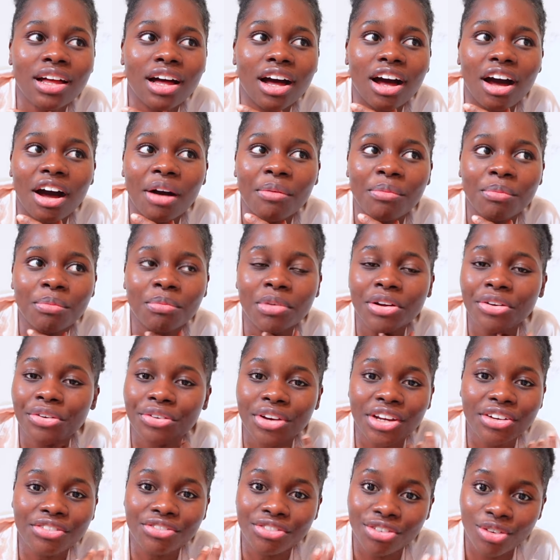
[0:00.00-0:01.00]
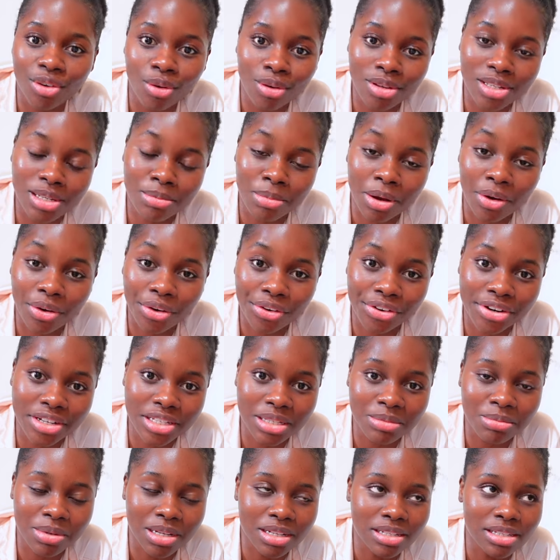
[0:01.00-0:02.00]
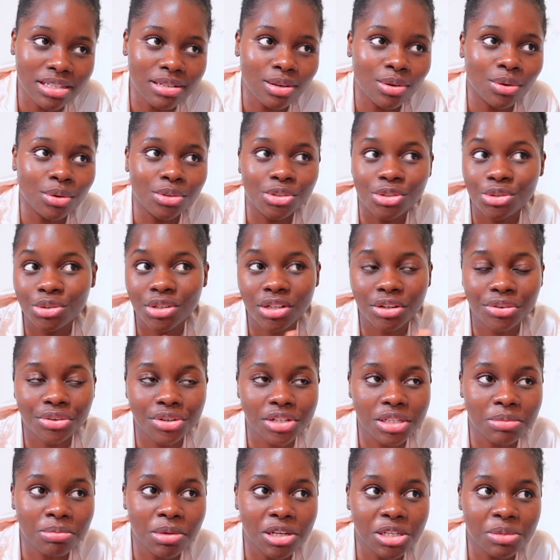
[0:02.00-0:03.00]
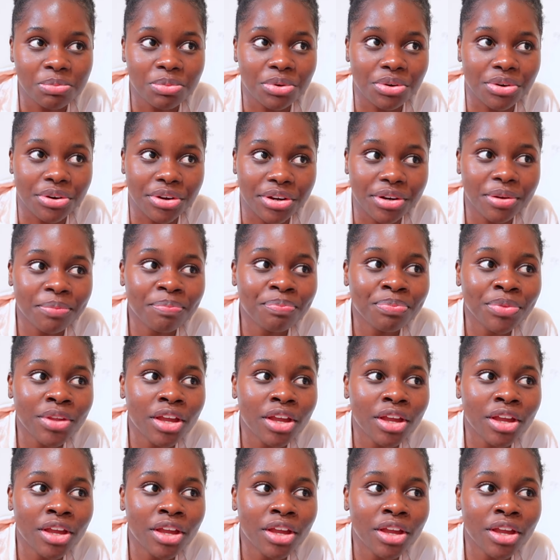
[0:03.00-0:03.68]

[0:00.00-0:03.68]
um create vlogs about christmas or during the christmas period